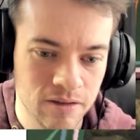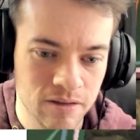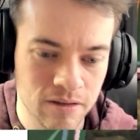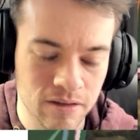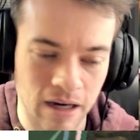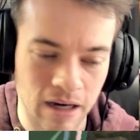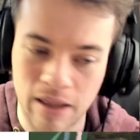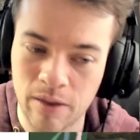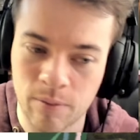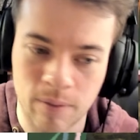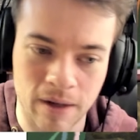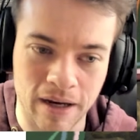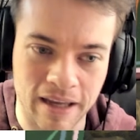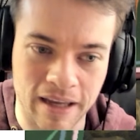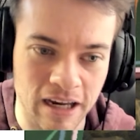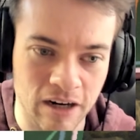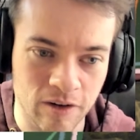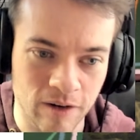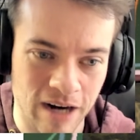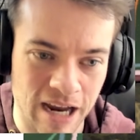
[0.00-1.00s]
Either way, I
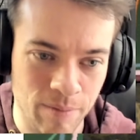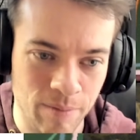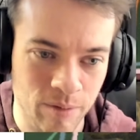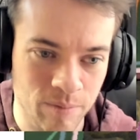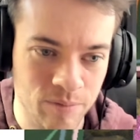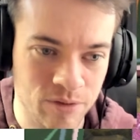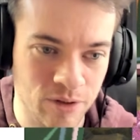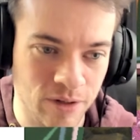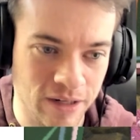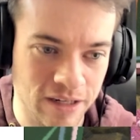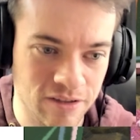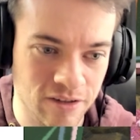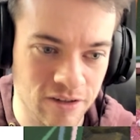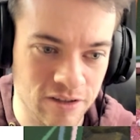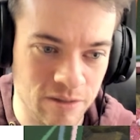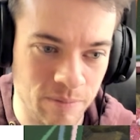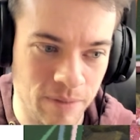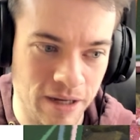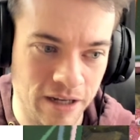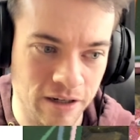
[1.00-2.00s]
can't grab them, so I guess it
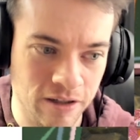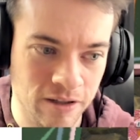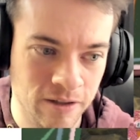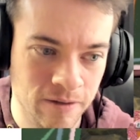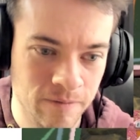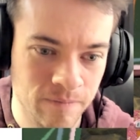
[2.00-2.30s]
doesn't matter.